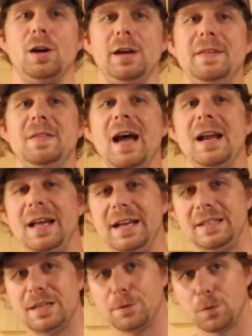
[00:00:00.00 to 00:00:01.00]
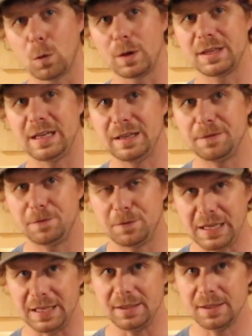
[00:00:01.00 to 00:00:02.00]
are in that 8 to 14
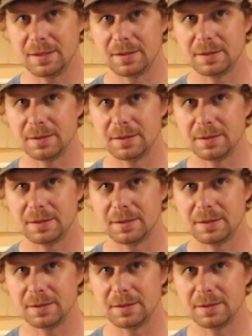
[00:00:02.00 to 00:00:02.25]
feet.